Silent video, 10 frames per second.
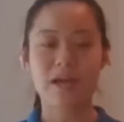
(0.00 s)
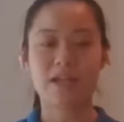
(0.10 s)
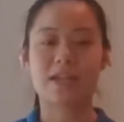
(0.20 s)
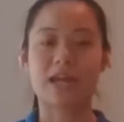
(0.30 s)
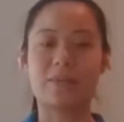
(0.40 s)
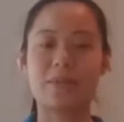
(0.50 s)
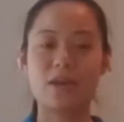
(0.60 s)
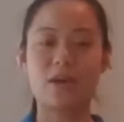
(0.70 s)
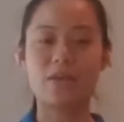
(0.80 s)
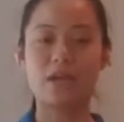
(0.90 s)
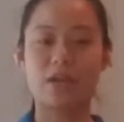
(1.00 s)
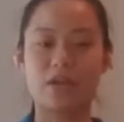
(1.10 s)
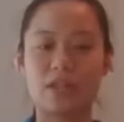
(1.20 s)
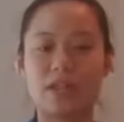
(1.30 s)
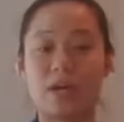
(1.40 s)
Same thing on the other
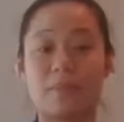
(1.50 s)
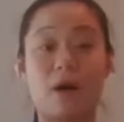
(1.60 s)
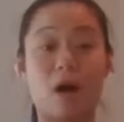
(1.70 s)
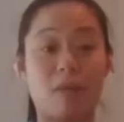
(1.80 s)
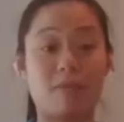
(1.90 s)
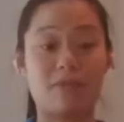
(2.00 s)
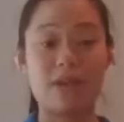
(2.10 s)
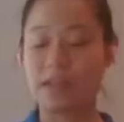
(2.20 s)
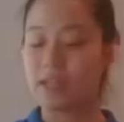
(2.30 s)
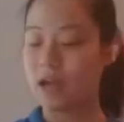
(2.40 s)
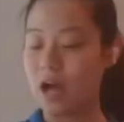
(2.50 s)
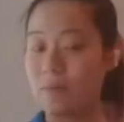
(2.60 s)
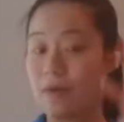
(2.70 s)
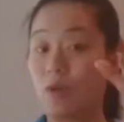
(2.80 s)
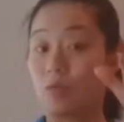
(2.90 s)
side, palm facing up.
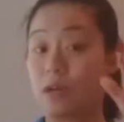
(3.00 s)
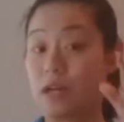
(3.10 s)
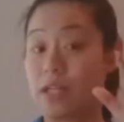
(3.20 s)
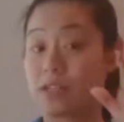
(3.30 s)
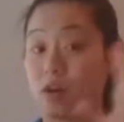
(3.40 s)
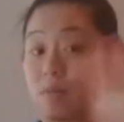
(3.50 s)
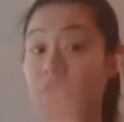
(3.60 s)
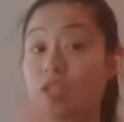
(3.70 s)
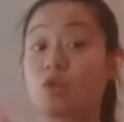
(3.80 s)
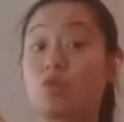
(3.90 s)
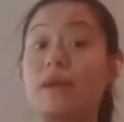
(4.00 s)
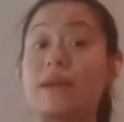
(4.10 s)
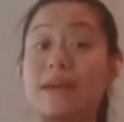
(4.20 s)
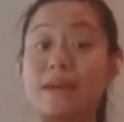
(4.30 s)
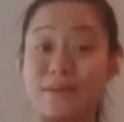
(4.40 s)
We're going to start with
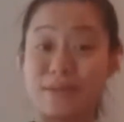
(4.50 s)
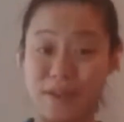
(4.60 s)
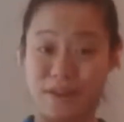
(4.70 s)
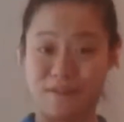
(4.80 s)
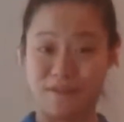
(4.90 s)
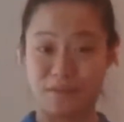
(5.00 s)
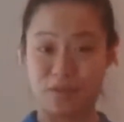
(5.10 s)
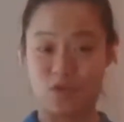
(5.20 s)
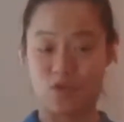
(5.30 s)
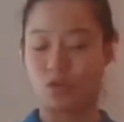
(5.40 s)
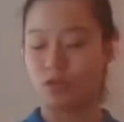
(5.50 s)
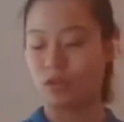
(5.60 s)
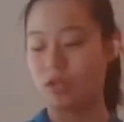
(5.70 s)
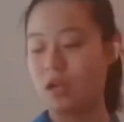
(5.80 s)
squeezing from the shoulder.